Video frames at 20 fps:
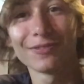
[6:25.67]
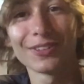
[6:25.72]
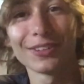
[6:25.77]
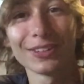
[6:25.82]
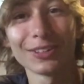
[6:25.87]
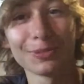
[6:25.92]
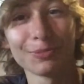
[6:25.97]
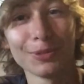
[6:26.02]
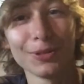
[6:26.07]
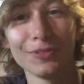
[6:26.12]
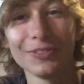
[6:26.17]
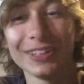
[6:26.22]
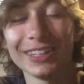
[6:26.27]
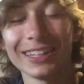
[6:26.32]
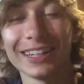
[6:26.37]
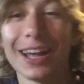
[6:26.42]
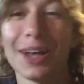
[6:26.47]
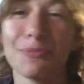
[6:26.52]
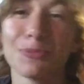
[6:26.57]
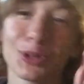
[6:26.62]
for this movie,
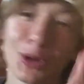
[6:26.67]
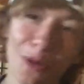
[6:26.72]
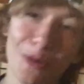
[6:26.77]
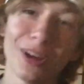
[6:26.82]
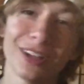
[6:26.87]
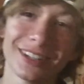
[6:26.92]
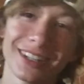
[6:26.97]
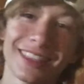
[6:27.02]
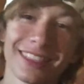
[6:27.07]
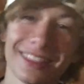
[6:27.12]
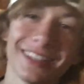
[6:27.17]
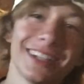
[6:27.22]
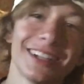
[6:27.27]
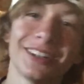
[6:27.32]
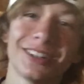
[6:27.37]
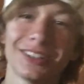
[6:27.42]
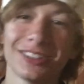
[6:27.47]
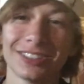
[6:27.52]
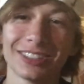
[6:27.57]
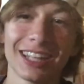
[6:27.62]
and I'm going to
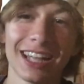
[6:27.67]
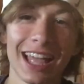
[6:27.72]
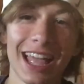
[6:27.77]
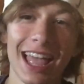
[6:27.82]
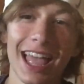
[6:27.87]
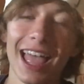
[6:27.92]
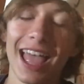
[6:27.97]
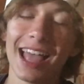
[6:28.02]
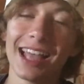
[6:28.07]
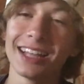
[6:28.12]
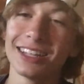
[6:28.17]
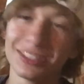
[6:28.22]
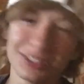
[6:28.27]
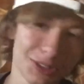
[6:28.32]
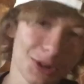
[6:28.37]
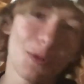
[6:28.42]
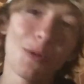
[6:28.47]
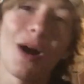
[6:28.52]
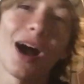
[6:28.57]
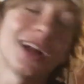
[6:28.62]
theaters
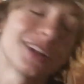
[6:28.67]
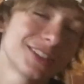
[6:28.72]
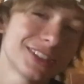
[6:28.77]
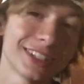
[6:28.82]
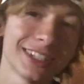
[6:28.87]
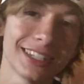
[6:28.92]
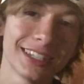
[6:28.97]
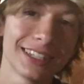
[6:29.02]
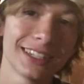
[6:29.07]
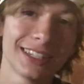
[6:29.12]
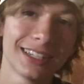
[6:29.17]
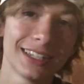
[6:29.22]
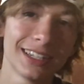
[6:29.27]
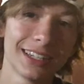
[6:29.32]
to watch it.